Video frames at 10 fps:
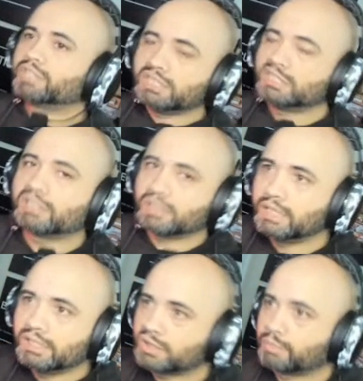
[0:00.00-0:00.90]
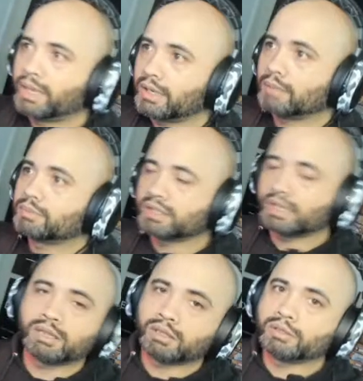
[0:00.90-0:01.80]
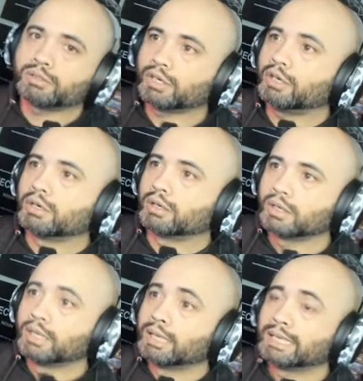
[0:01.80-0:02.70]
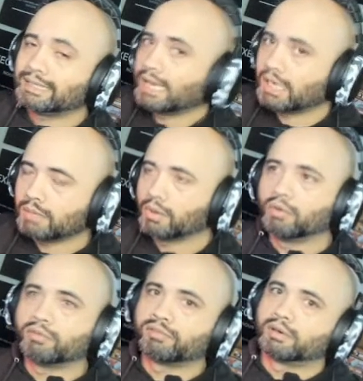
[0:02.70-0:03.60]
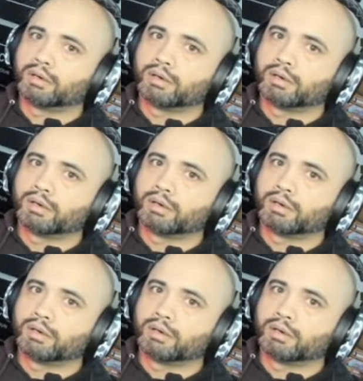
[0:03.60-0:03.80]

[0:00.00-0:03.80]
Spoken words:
he's sped up to that 3rd turn, game over.